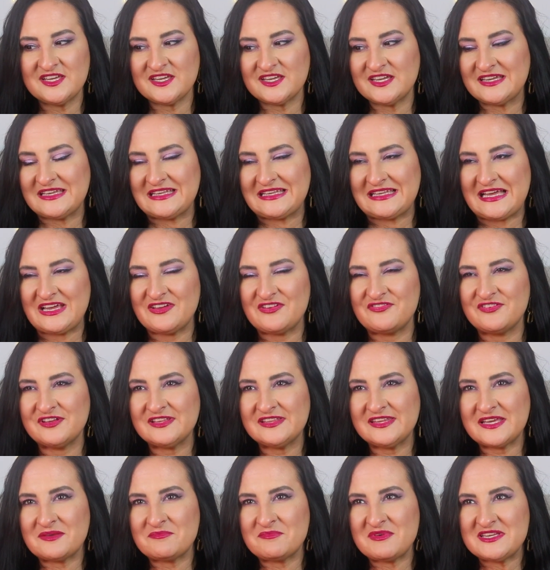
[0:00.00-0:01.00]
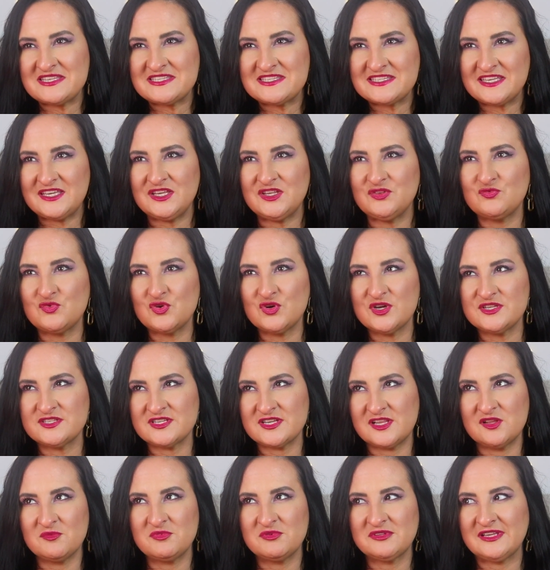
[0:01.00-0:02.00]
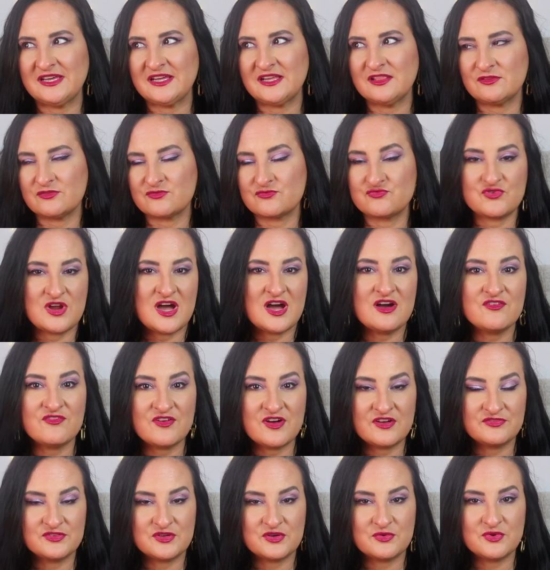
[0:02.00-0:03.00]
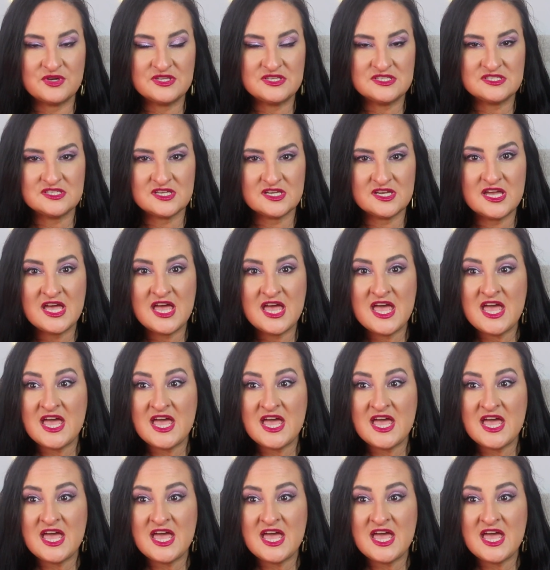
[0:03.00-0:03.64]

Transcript: I felt like my skin was a little bit like rough after winter,